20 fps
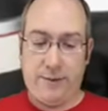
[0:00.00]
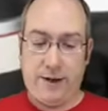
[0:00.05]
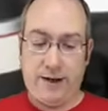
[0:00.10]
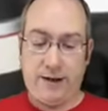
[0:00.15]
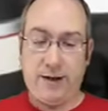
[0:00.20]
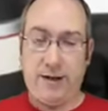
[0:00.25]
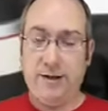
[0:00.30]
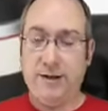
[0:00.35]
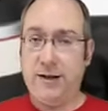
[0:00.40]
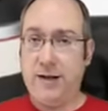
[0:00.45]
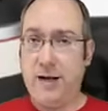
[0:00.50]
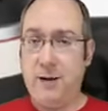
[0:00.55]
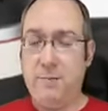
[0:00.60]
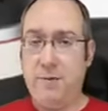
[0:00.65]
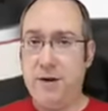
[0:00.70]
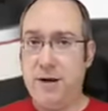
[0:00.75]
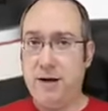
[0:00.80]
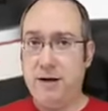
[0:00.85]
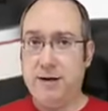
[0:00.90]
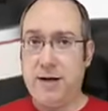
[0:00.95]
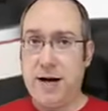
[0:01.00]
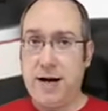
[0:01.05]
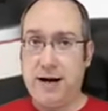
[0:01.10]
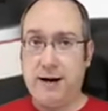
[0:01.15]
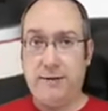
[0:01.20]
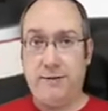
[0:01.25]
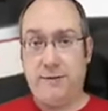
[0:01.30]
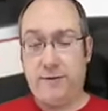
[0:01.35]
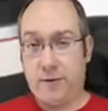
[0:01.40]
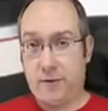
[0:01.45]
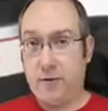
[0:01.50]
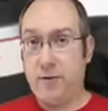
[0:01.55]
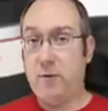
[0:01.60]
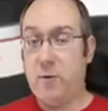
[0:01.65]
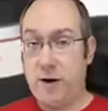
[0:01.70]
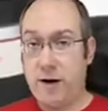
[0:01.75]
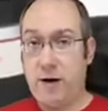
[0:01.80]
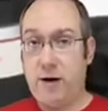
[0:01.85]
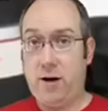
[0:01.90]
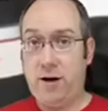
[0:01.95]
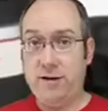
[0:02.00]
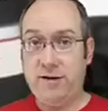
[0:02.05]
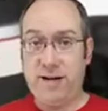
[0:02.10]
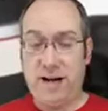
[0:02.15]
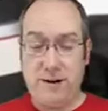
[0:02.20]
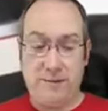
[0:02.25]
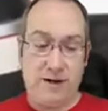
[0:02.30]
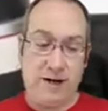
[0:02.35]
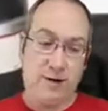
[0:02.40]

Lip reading: It does keep things hot for quite a long time.